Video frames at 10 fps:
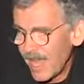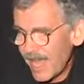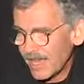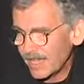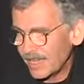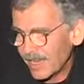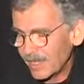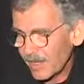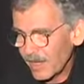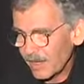and I
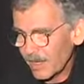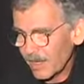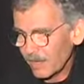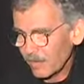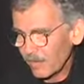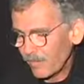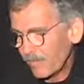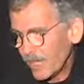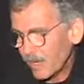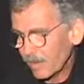thought,
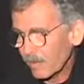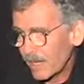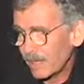I